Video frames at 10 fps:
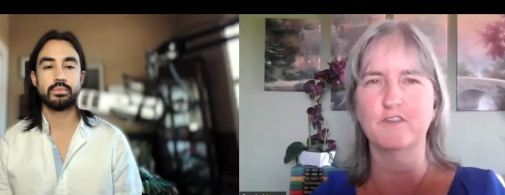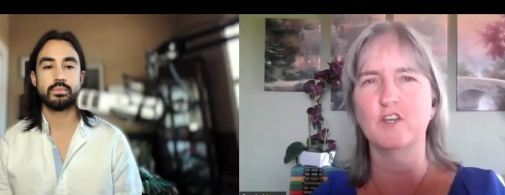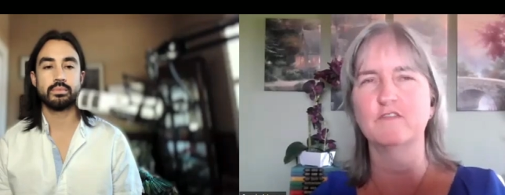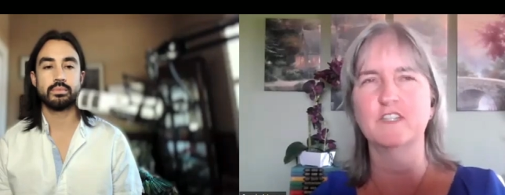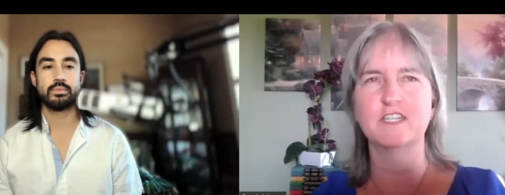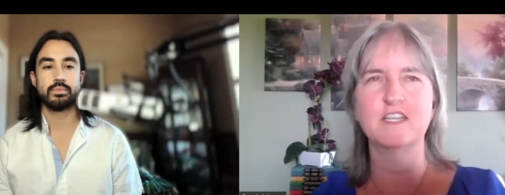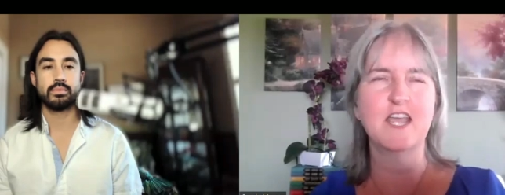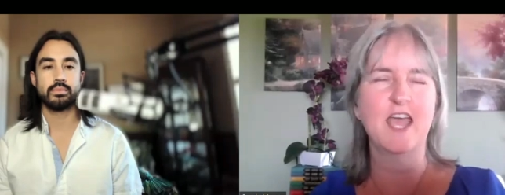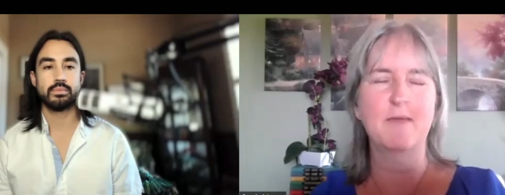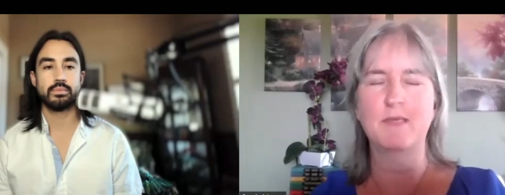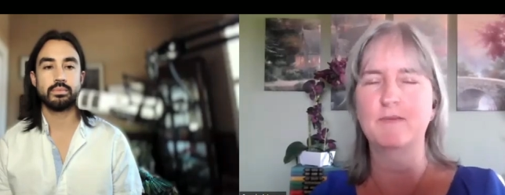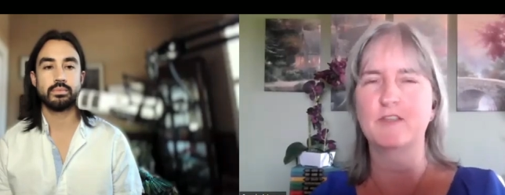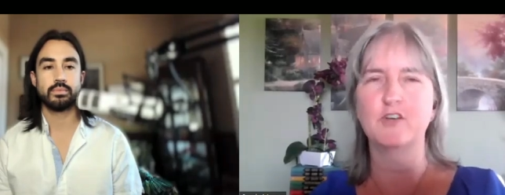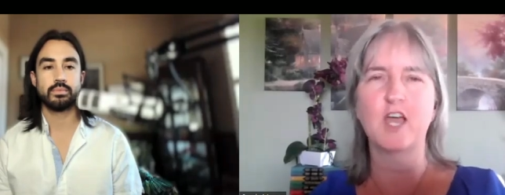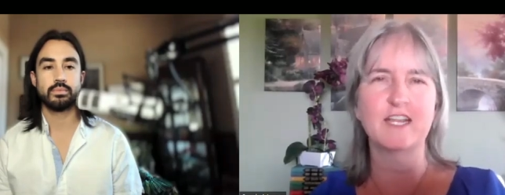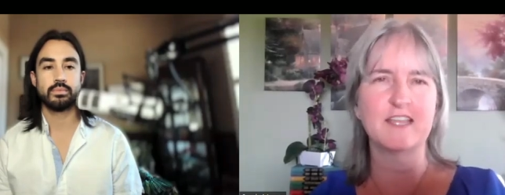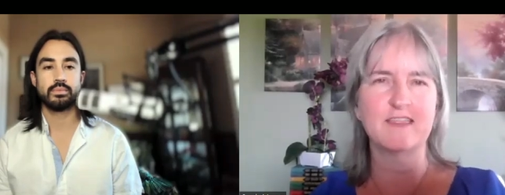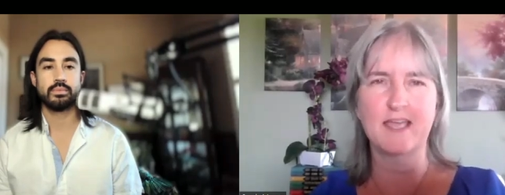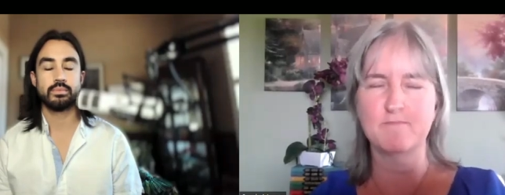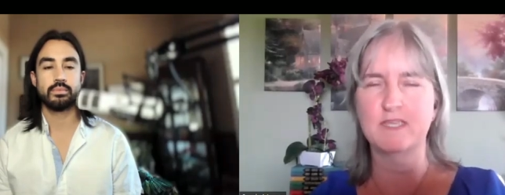Speaker 1: involved and, and maybe they're not in
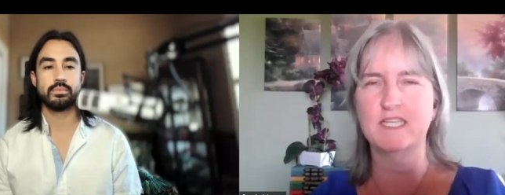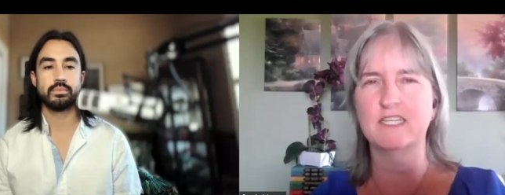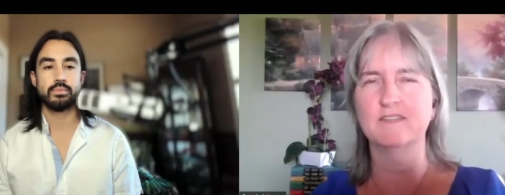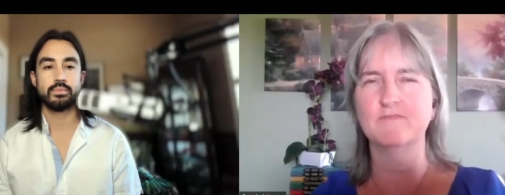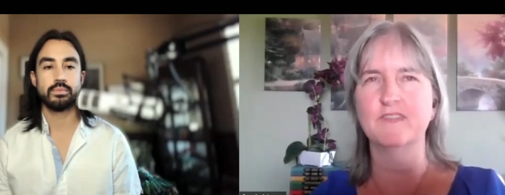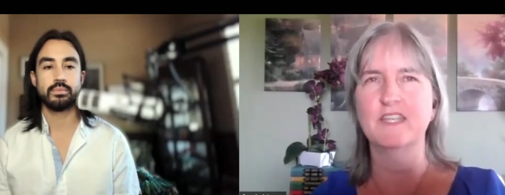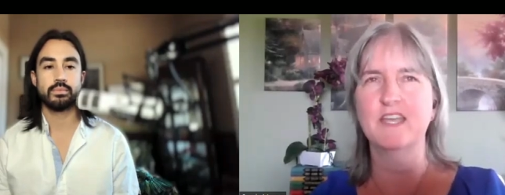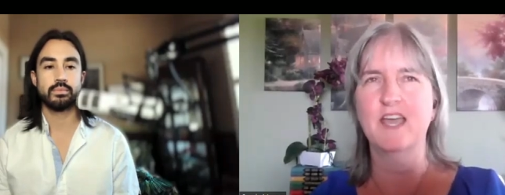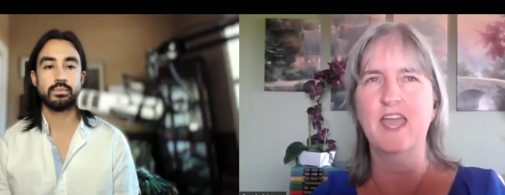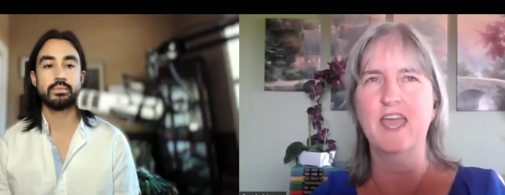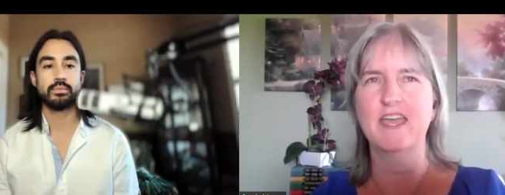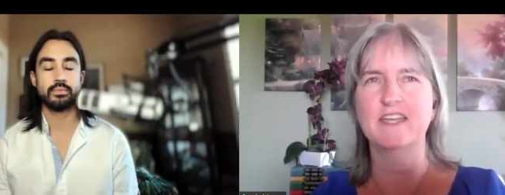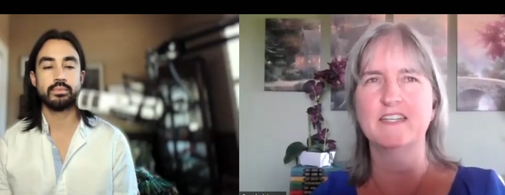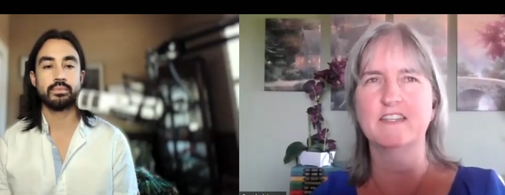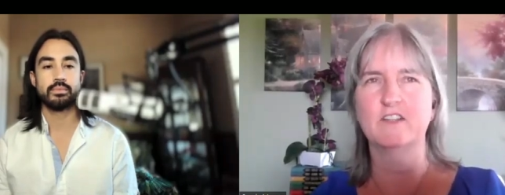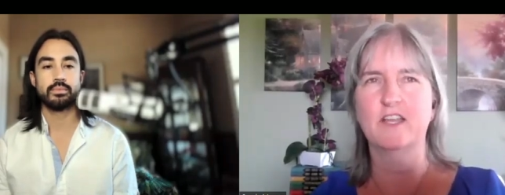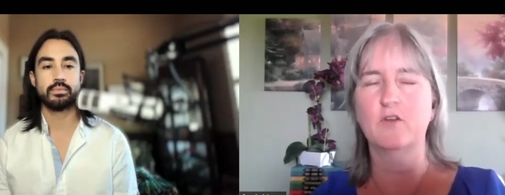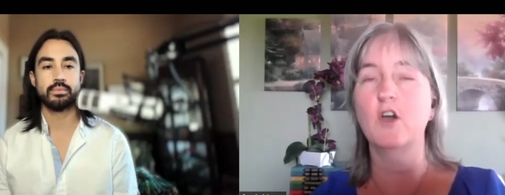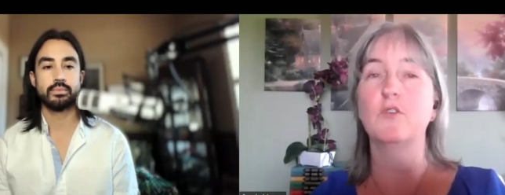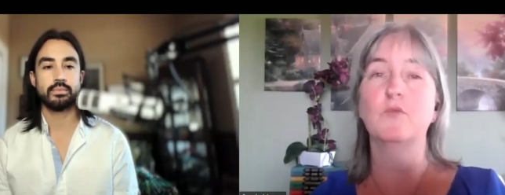that meeting and they're like,
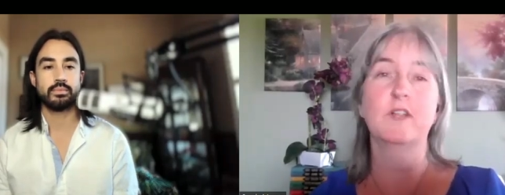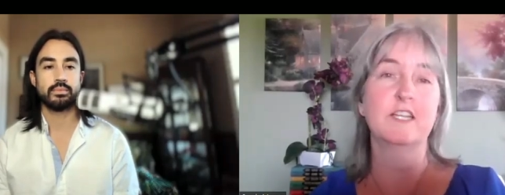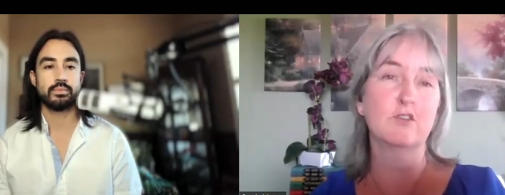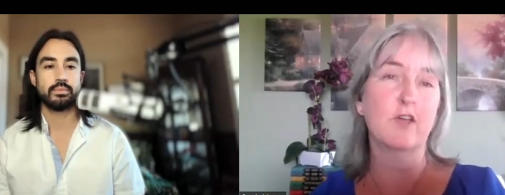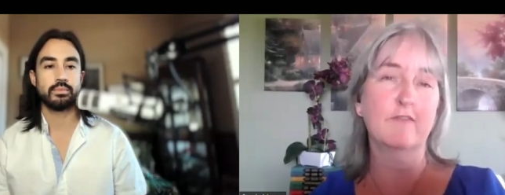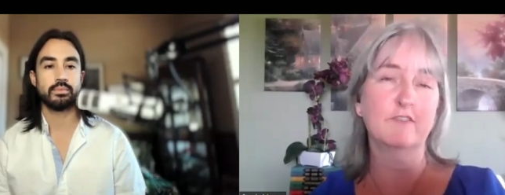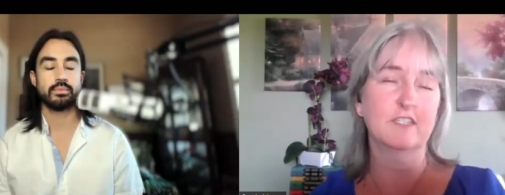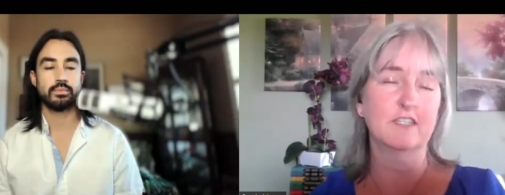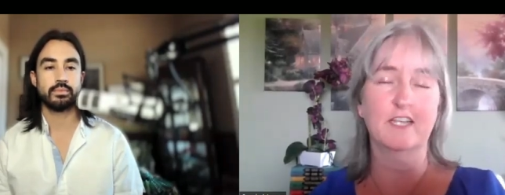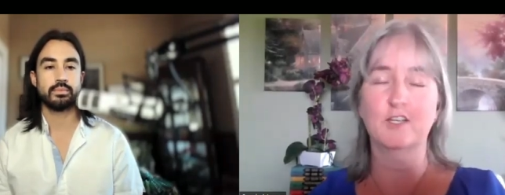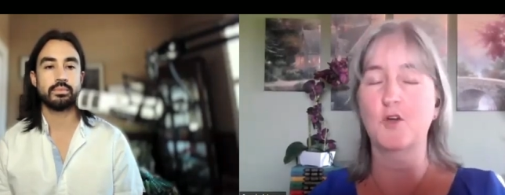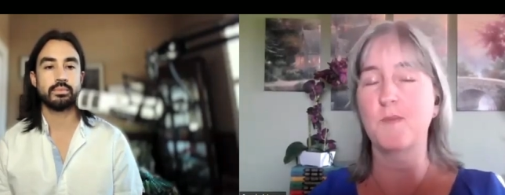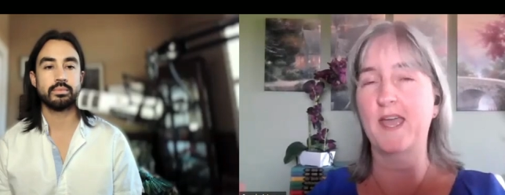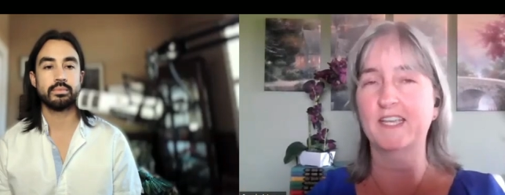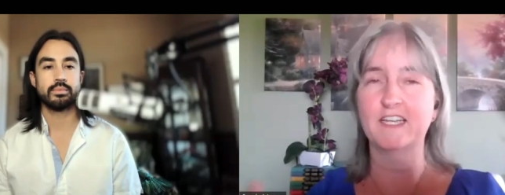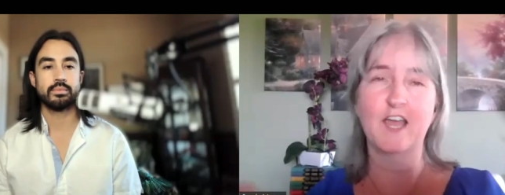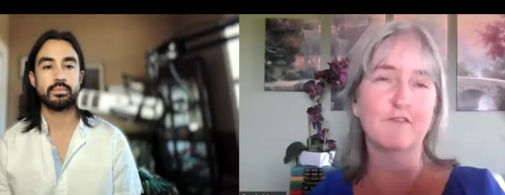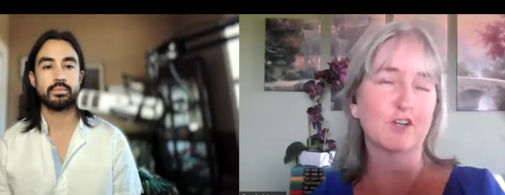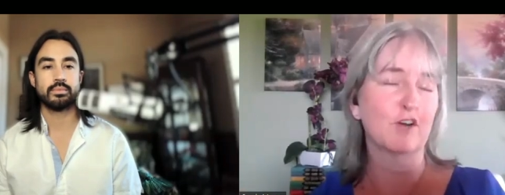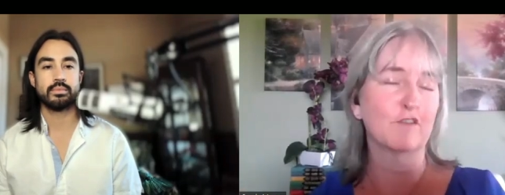oh, well, I do have to like go back and
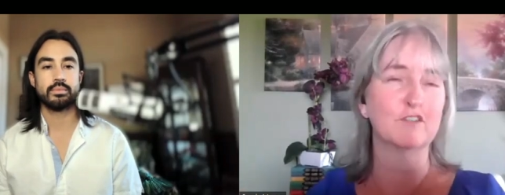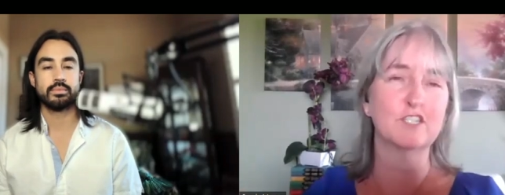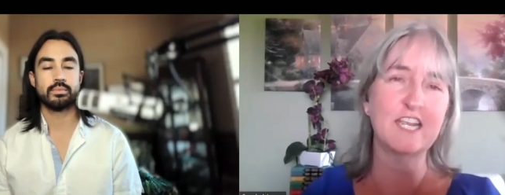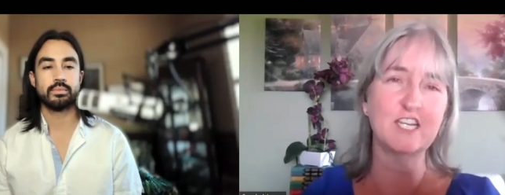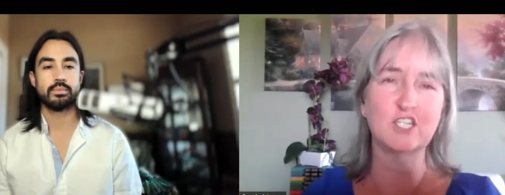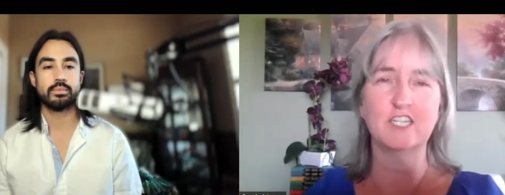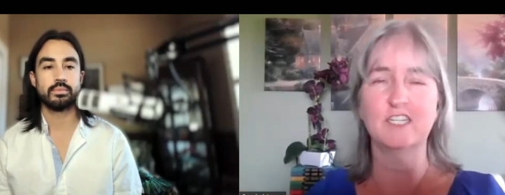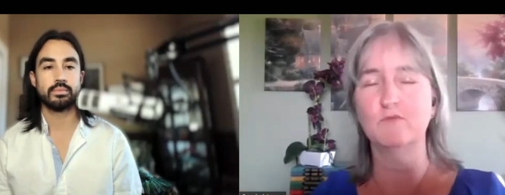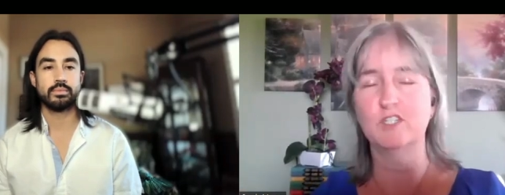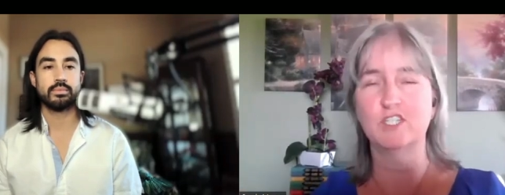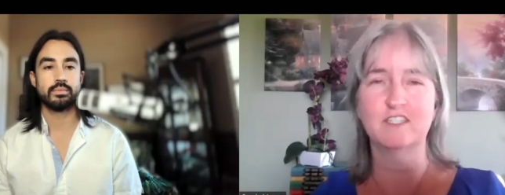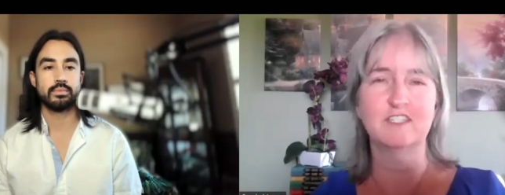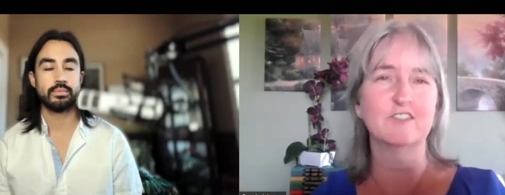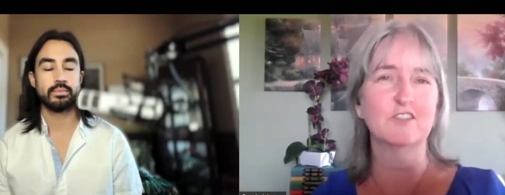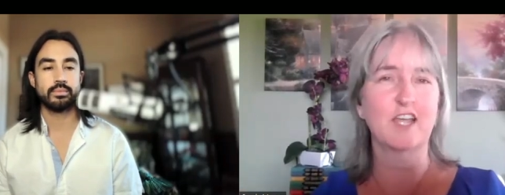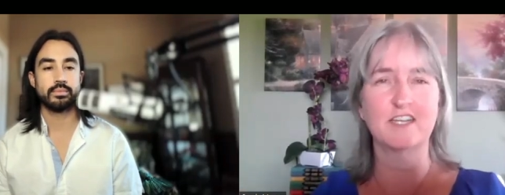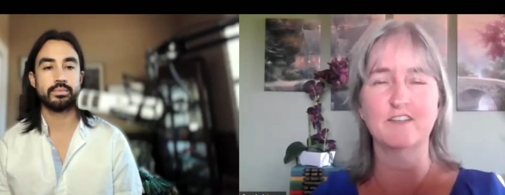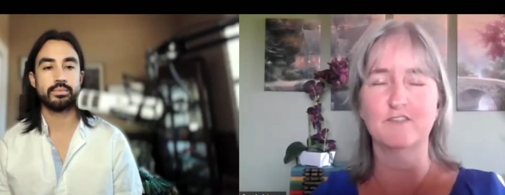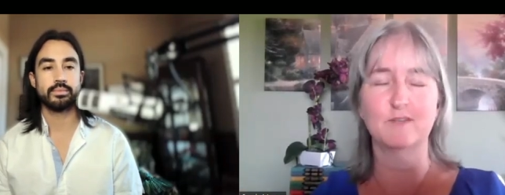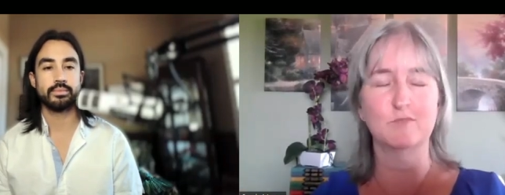have a conversation, which is still kind
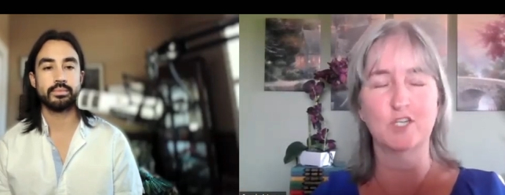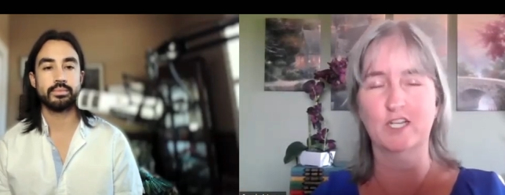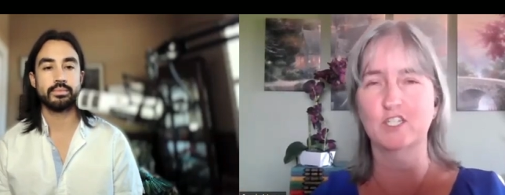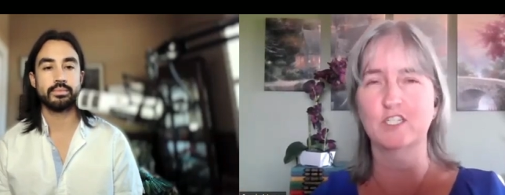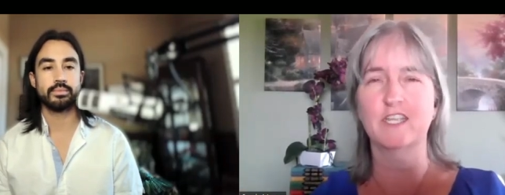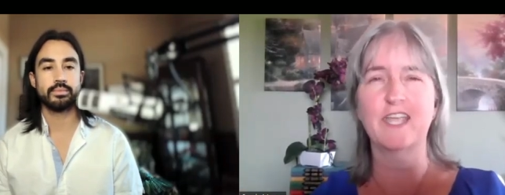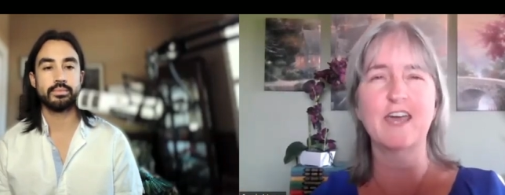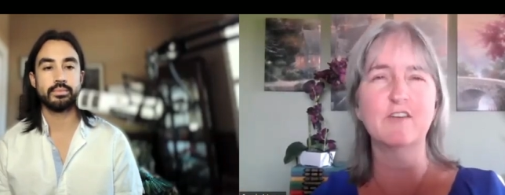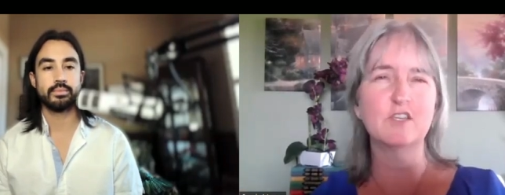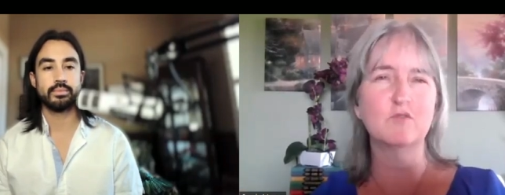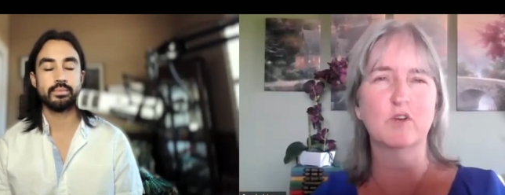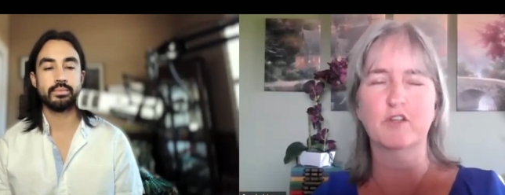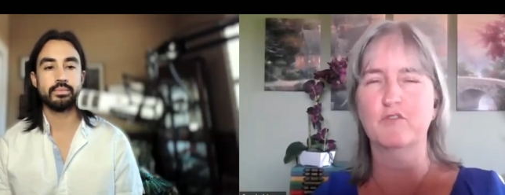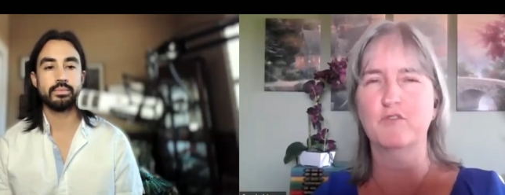of an objection. Like, how do you work